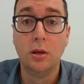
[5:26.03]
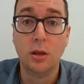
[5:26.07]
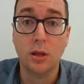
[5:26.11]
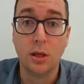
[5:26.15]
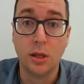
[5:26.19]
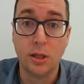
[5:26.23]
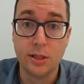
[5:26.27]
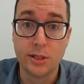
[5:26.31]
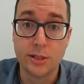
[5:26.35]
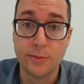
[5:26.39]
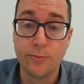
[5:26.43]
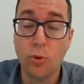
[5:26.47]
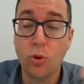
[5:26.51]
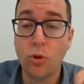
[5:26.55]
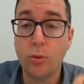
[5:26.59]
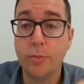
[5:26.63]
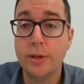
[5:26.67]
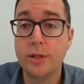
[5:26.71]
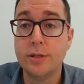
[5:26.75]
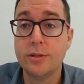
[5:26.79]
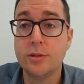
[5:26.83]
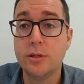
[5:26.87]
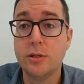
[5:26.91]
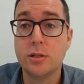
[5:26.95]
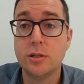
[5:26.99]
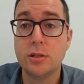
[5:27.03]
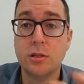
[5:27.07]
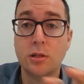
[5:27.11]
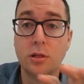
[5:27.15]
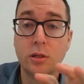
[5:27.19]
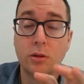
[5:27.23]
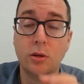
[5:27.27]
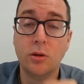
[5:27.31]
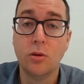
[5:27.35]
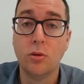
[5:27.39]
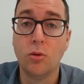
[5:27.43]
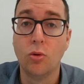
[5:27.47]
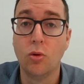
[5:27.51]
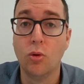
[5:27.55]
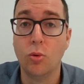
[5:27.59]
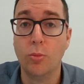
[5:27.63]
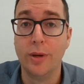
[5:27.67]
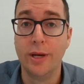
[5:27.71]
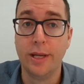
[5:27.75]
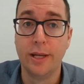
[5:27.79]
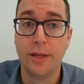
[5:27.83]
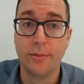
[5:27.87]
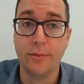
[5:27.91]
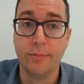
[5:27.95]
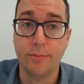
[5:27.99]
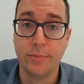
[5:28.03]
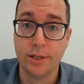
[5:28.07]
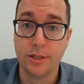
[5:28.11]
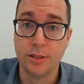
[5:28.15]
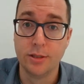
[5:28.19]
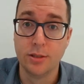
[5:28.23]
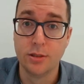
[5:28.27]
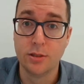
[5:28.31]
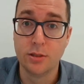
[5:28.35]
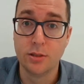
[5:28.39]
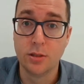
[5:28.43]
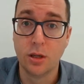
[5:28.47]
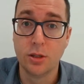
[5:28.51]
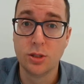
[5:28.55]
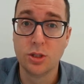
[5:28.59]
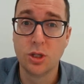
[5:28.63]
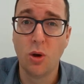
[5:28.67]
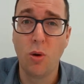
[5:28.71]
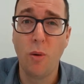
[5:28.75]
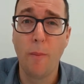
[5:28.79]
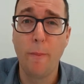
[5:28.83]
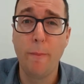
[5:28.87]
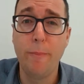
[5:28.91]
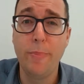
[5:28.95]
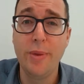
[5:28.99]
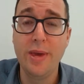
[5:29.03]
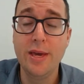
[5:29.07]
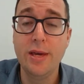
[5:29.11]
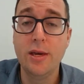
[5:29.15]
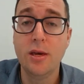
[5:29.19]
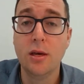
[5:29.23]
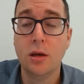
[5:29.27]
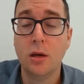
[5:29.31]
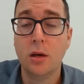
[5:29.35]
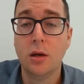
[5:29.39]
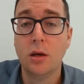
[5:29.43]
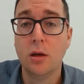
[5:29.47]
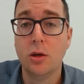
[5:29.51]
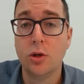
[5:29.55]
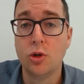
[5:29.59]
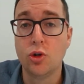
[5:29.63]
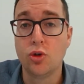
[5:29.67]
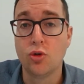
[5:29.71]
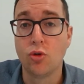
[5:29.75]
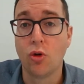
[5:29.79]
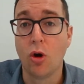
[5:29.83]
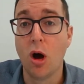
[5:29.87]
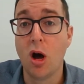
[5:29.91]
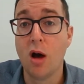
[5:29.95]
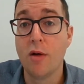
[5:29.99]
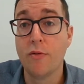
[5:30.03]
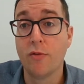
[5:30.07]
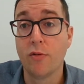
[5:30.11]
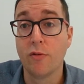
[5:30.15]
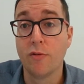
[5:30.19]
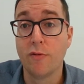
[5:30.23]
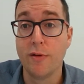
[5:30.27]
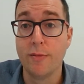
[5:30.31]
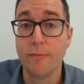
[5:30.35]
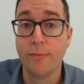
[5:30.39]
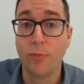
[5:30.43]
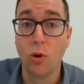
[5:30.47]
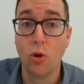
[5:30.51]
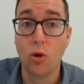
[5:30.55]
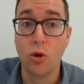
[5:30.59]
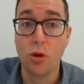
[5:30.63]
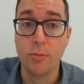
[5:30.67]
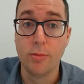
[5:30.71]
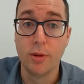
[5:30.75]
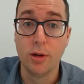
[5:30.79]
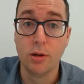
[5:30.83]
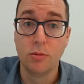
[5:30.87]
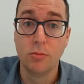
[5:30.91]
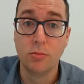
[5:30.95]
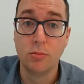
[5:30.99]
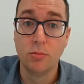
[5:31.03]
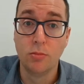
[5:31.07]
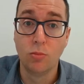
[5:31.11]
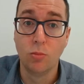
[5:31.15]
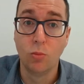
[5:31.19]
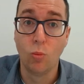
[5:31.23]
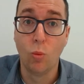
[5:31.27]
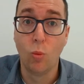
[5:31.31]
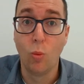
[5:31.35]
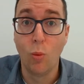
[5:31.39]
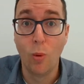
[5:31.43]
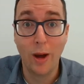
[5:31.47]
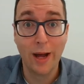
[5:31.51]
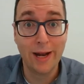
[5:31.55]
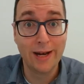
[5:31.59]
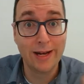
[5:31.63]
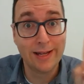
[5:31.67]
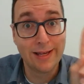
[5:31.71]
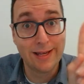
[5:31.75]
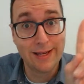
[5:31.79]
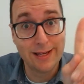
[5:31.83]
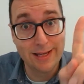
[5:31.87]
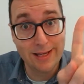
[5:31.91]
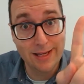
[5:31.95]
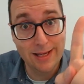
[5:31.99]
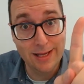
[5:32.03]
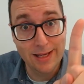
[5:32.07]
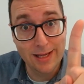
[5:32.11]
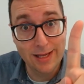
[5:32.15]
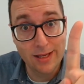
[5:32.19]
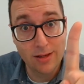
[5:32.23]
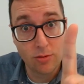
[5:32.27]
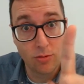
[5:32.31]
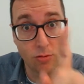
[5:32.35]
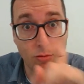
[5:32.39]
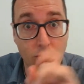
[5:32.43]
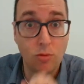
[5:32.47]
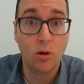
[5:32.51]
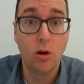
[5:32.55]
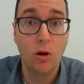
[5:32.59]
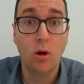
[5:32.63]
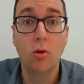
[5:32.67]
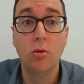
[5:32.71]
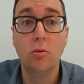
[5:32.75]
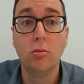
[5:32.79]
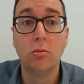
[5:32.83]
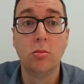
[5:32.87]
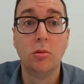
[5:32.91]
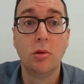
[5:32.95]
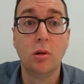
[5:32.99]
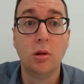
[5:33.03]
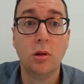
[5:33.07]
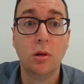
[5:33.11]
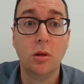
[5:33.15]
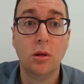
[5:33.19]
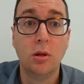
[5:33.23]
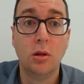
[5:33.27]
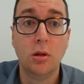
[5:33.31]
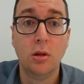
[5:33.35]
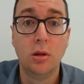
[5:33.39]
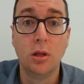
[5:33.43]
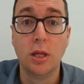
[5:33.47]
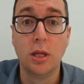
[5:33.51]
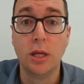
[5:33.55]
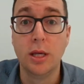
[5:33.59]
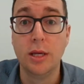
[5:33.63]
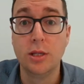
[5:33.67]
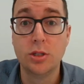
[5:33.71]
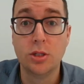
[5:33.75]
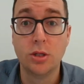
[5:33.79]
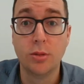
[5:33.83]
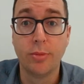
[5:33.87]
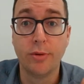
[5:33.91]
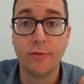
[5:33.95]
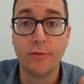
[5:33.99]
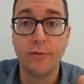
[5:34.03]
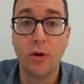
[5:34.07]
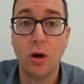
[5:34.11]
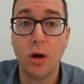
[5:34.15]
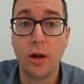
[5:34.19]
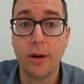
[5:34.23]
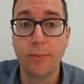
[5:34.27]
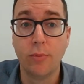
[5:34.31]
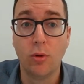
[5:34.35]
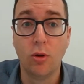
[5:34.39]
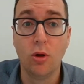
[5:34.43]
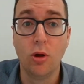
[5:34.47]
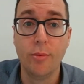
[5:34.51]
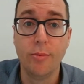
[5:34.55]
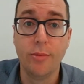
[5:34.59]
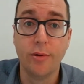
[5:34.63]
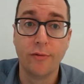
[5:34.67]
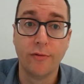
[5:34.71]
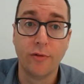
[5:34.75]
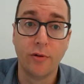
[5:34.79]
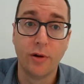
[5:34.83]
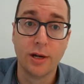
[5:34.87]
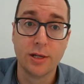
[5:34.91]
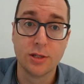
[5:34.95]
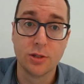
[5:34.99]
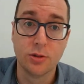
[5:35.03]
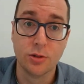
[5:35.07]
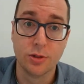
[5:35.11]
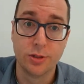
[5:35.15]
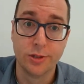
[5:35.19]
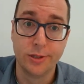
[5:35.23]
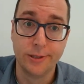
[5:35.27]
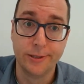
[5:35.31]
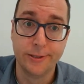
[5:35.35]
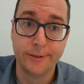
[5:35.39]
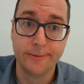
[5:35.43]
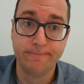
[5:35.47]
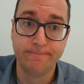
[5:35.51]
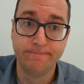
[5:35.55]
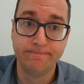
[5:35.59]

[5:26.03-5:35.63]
in small business or medium business. So a big driver of employment. One key role is to provide employment for us Aussies.